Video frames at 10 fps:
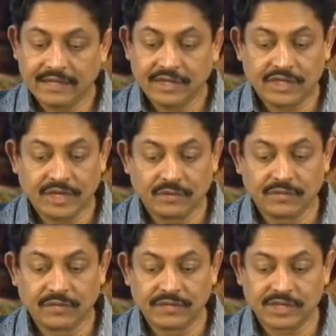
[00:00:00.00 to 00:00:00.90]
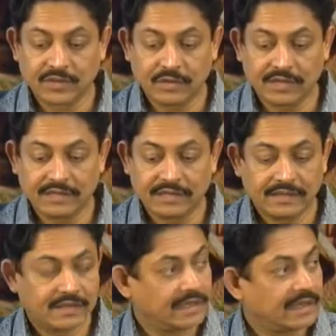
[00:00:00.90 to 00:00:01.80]
She looked over his shoulder
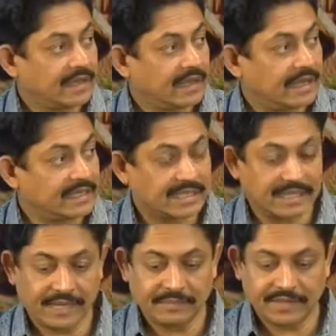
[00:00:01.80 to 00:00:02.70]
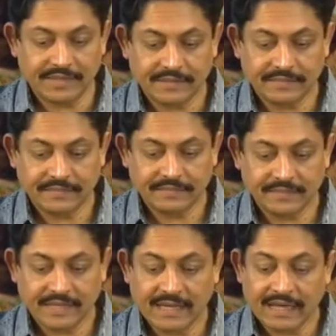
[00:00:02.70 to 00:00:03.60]
and screamed.
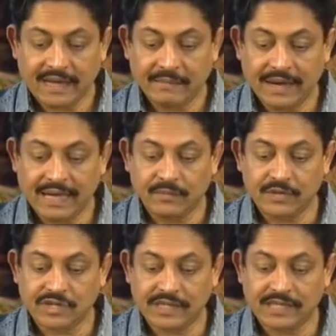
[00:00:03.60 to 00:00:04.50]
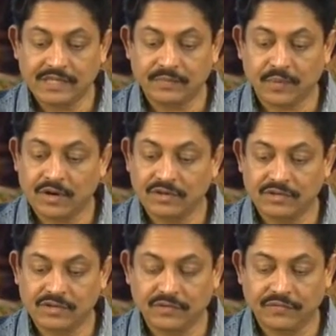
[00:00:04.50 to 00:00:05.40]
A man was sitting sprawled on
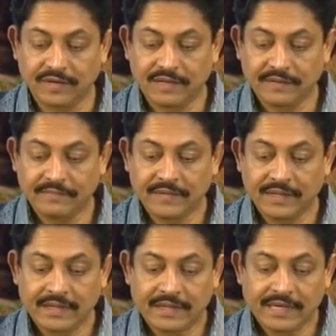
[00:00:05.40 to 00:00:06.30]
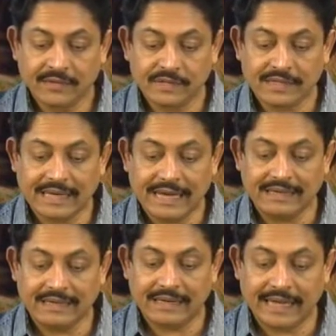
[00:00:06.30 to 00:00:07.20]
the sofa. He was clad
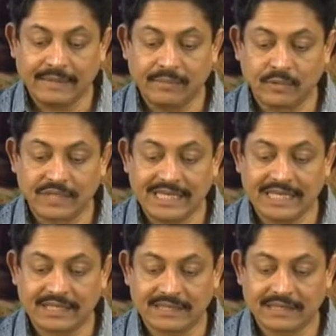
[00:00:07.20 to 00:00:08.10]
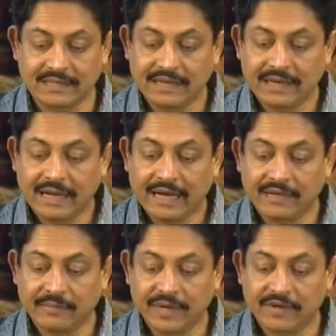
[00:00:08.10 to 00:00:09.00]
in a light blue t shirt and
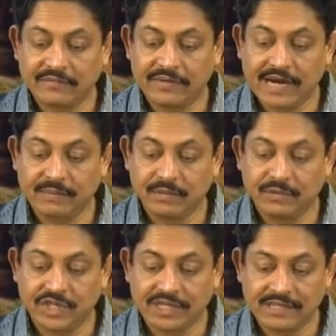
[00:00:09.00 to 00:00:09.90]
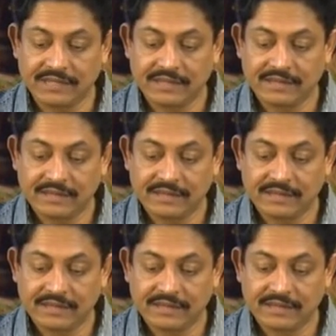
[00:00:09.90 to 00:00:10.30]
a pair of dark blue jeans.